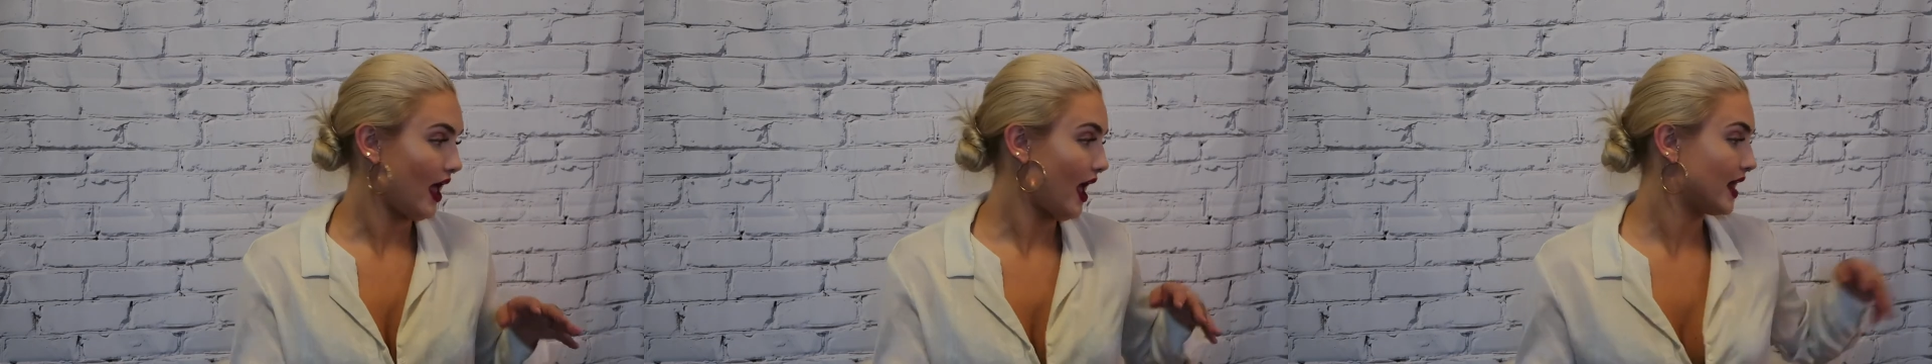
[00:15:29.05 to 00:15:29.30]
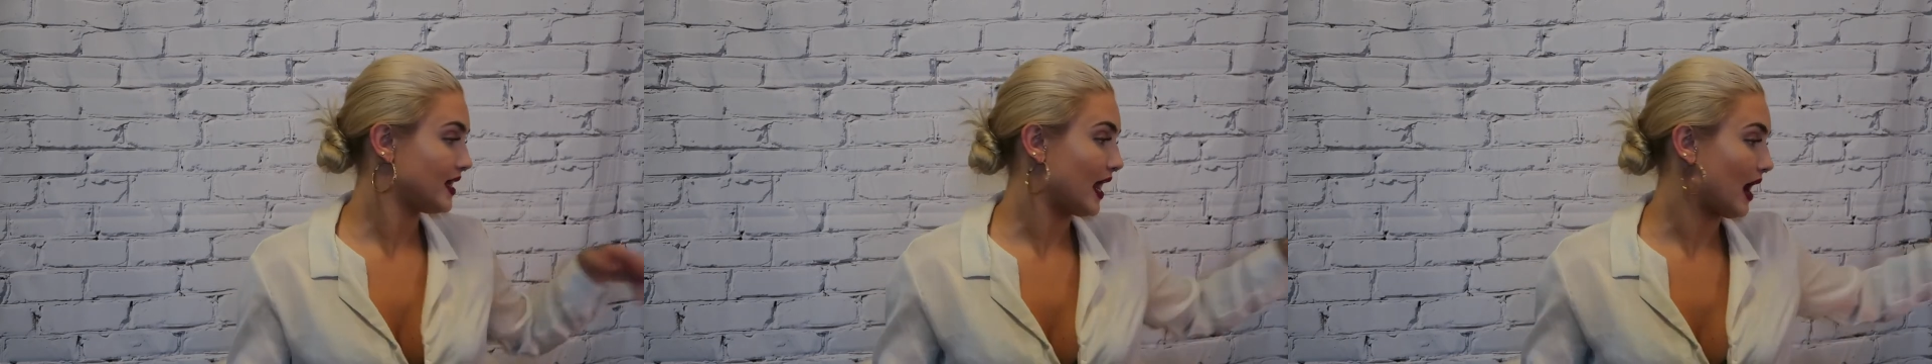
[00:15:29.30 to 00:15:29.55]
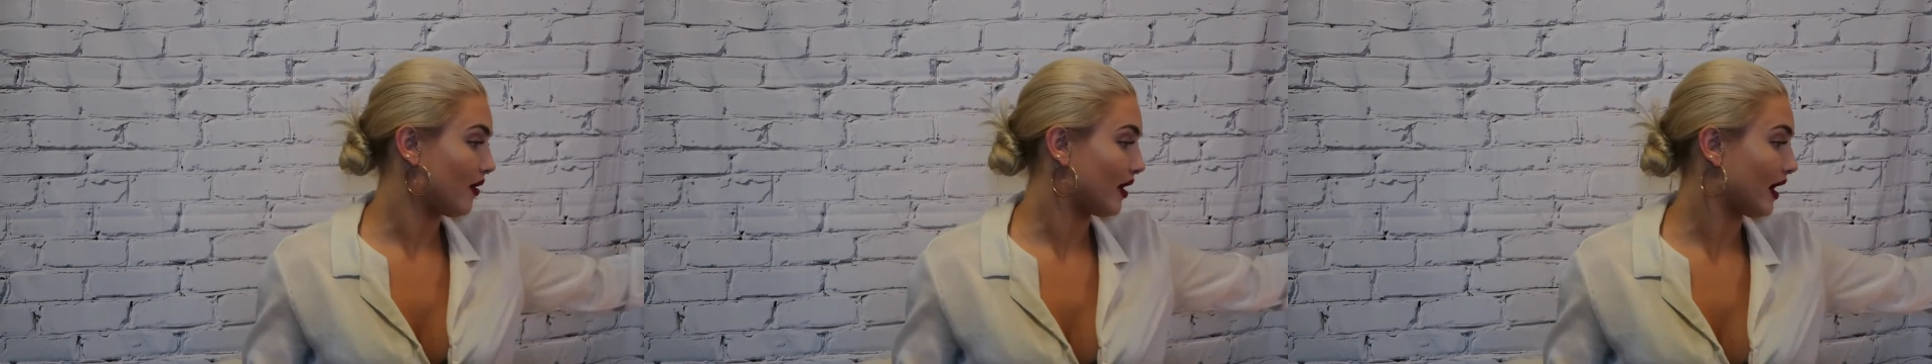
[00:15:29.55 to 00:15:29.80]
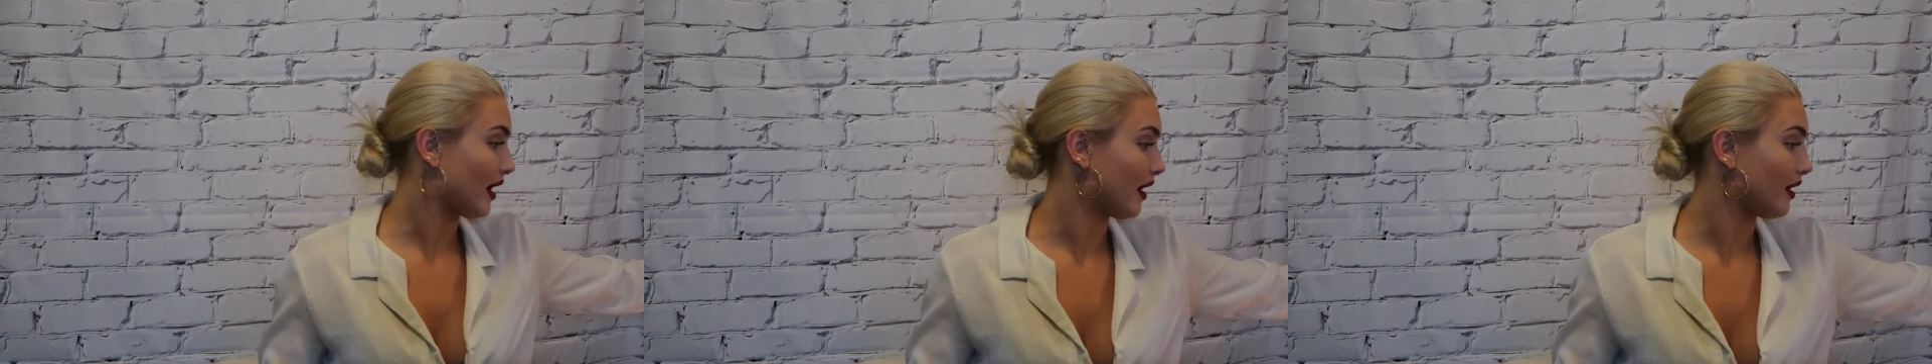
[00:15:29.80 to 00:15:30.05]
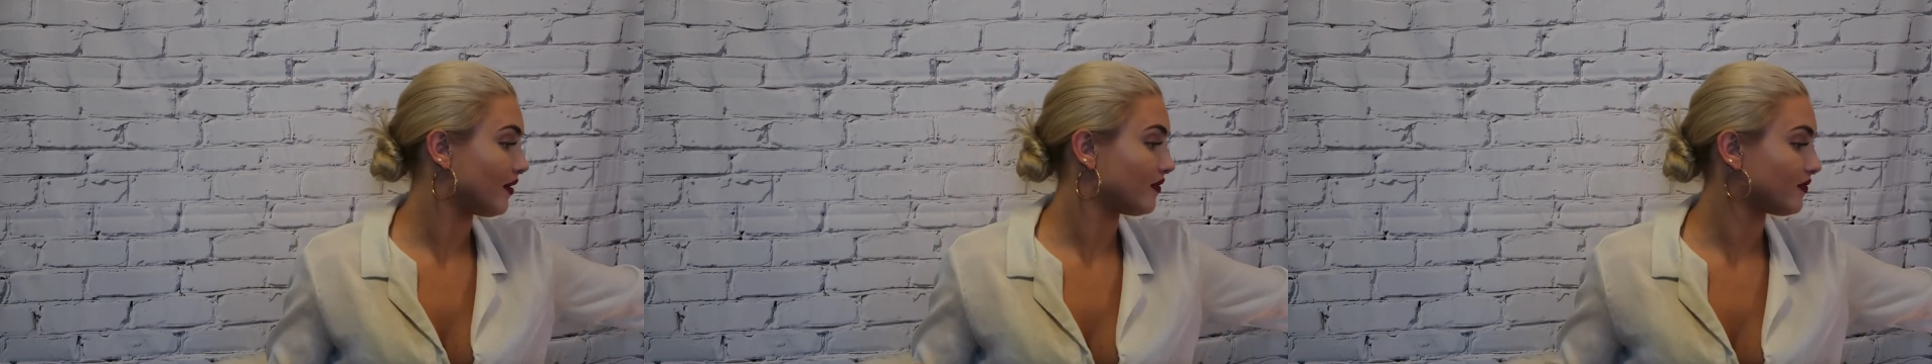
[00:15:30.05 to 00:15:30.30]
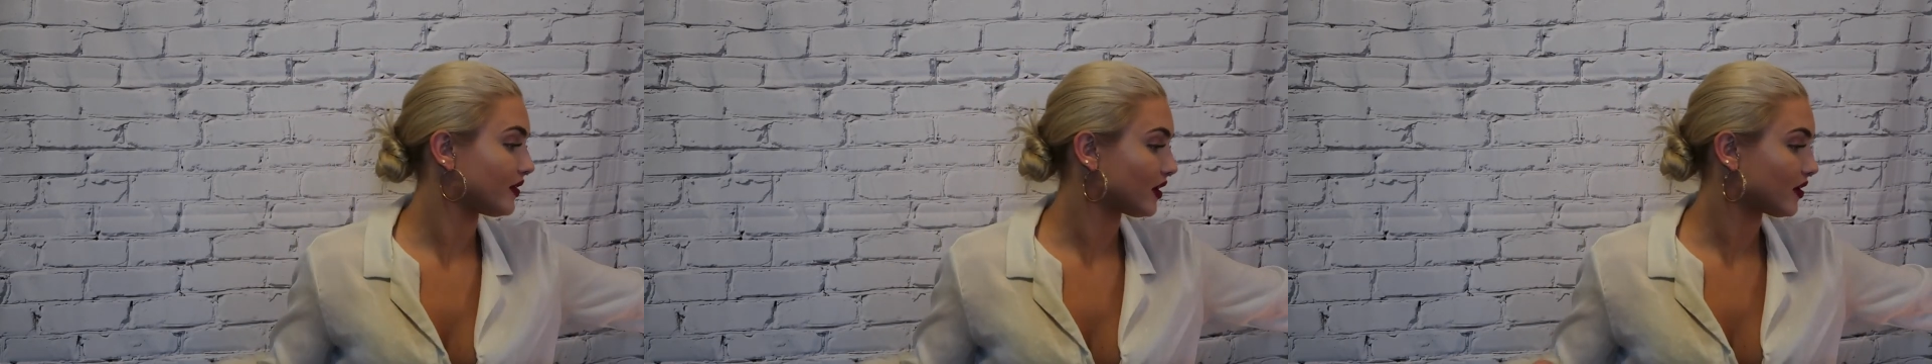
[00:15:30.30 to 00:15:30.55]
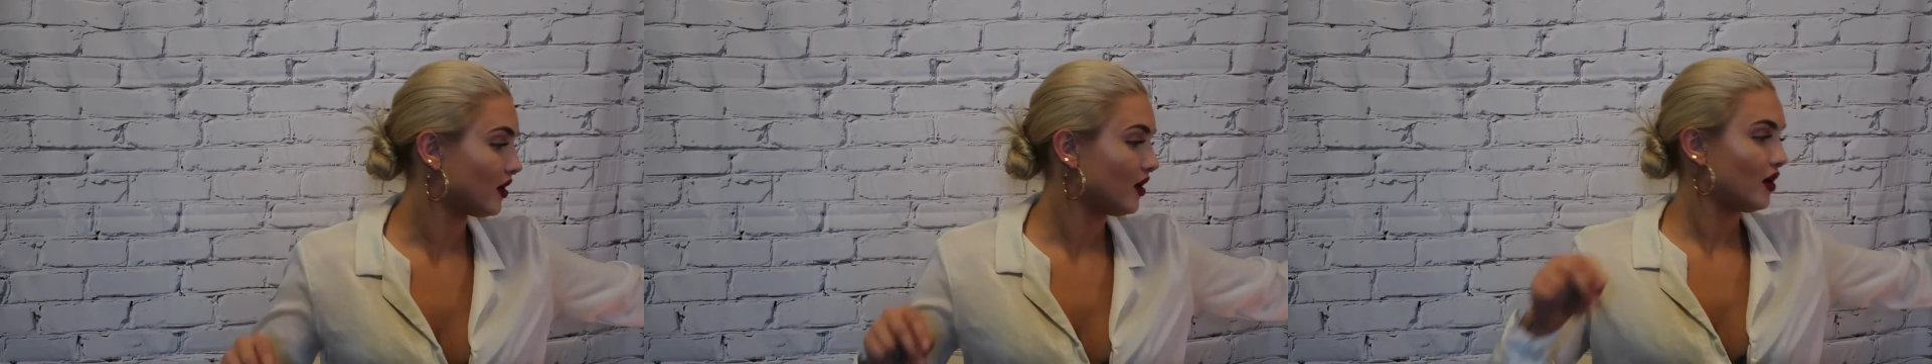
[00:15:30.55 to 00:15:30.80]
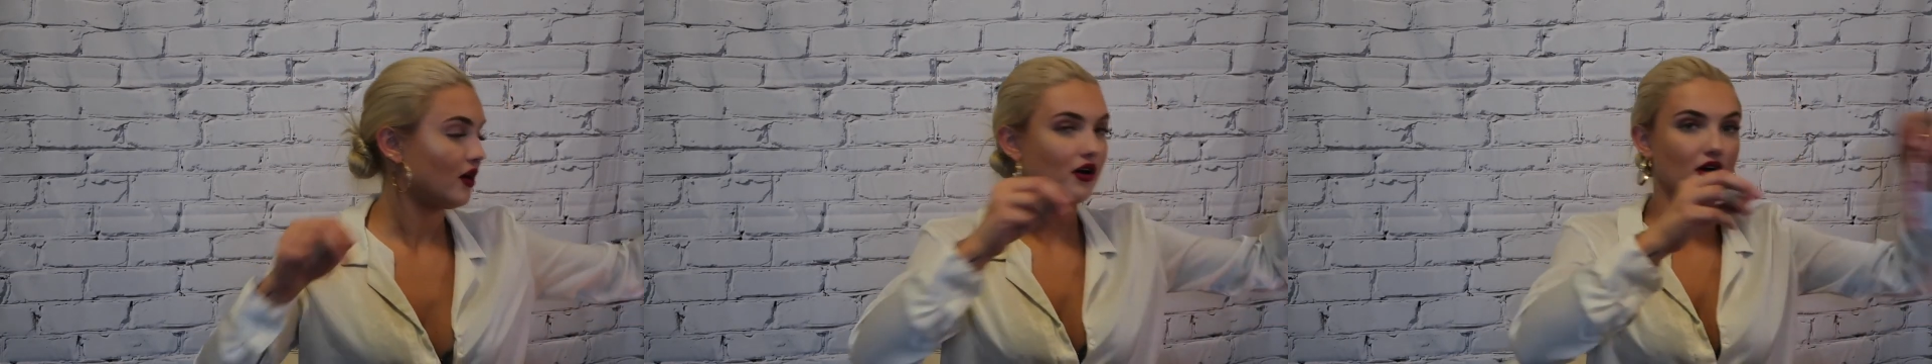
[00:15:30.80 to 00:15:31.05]
And now I have like
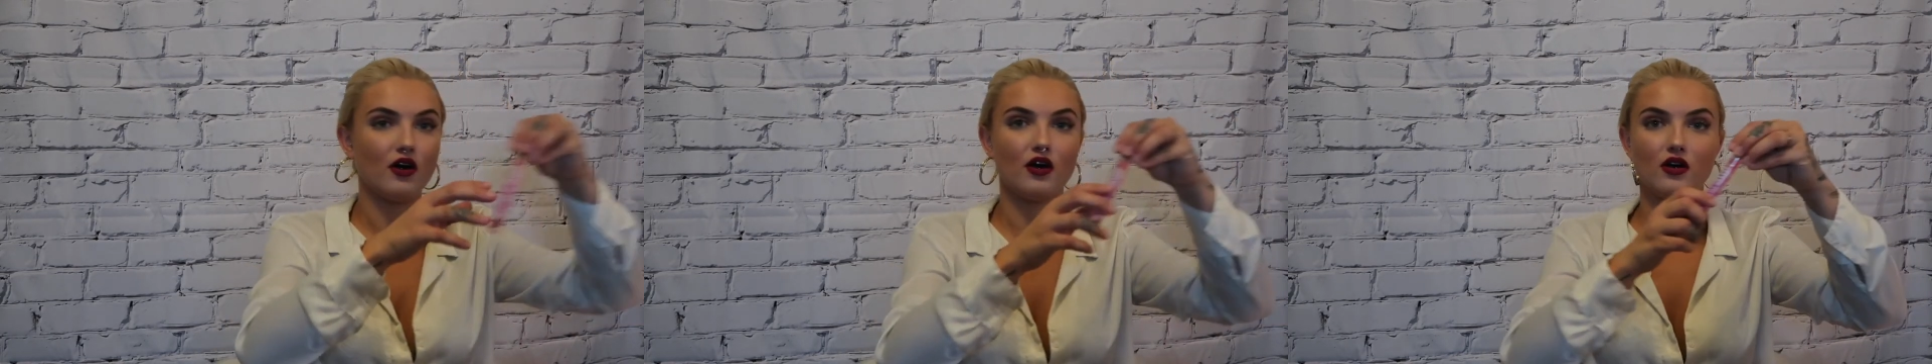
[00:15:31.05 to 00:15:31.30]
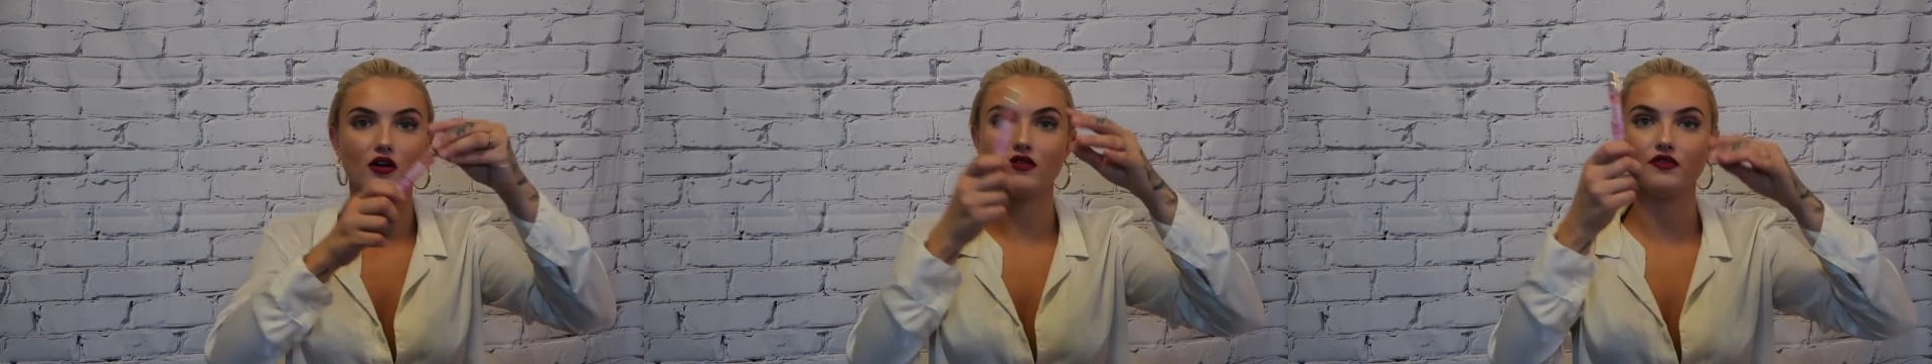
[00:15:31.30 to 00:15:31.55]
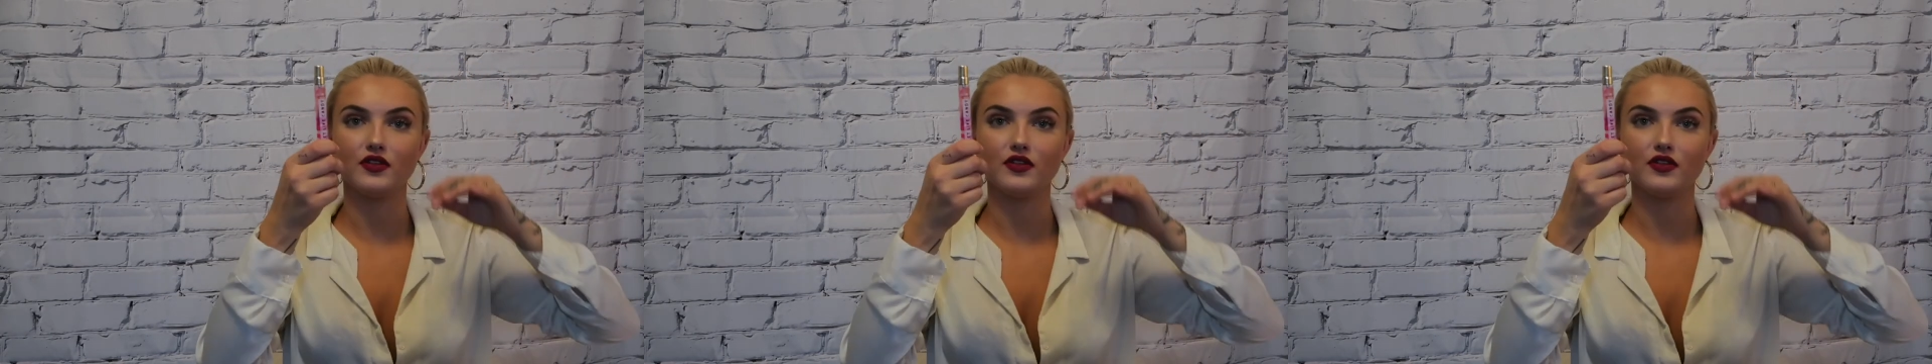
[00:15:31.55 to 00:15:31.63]
all